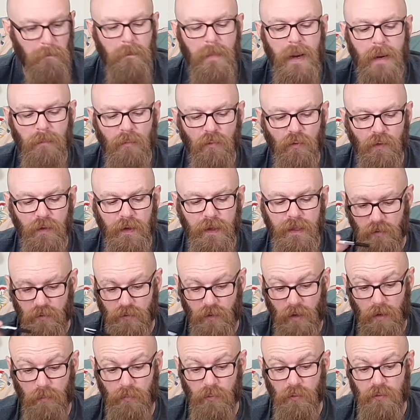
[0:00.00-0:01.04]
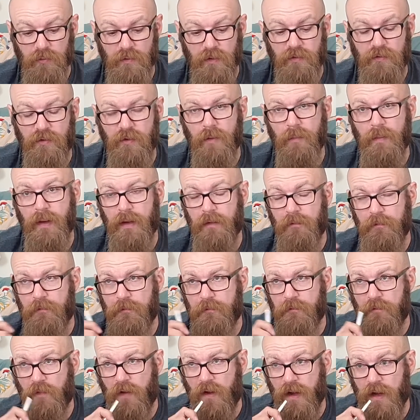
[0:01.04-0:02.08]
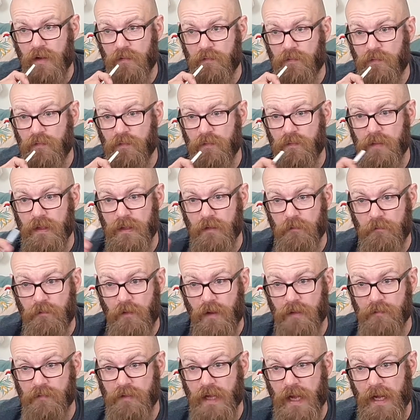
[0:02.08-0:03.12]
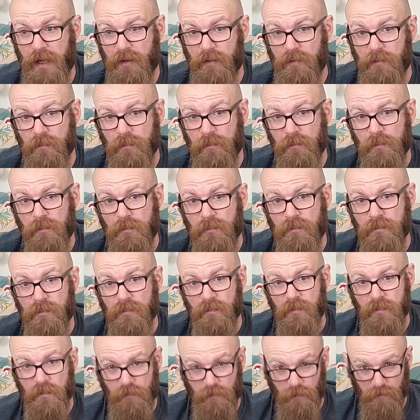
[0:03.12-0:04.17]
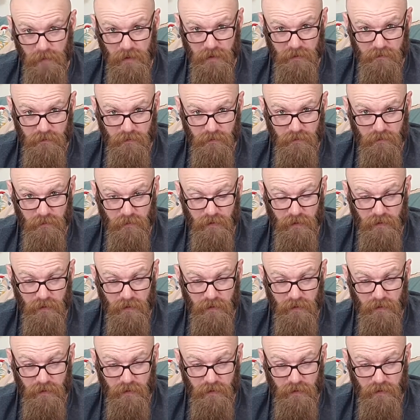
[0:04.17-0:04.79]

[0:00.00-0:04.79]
memory. So I brewed this in about in a 5-gallon fermenter,